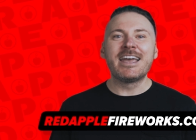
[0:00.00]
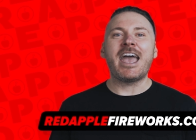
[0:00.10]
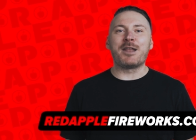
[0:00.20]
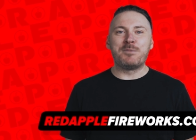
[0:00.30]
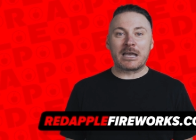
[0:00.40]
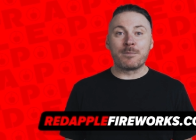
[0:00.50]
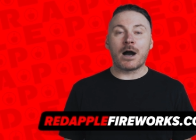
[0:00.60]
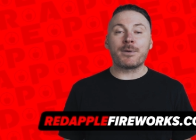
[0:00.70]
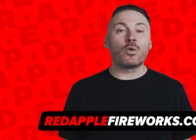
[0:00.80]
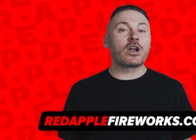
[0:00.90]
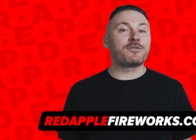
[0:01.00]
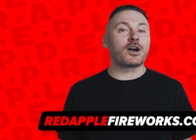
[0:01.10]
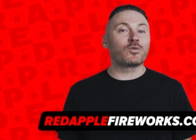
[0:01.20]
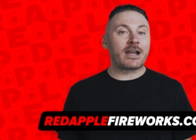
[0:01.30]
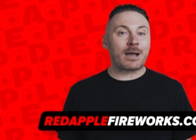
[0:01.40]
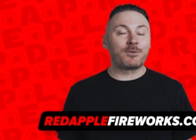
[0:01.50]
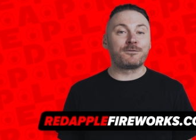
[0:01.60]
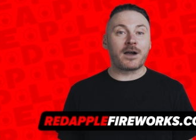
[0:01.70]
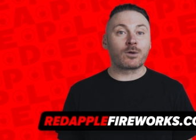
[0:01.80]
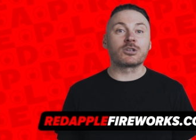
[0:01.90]
and pick them up at one of our Red Apple
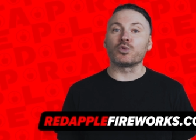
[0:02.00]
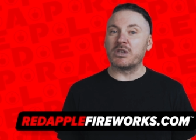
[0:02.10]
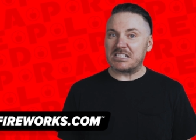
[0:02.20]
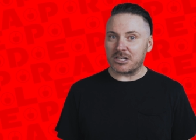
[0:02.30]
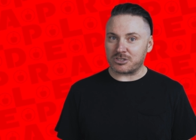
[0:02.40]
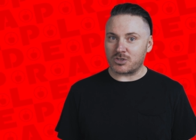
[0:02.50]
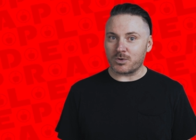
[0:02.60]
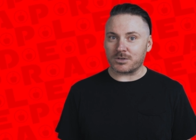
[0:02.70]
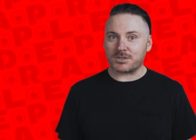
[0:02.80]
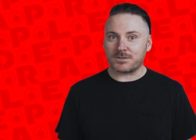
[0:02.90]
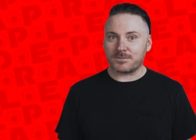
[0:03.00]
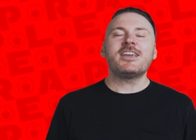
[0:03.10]
Fireworks retail stores.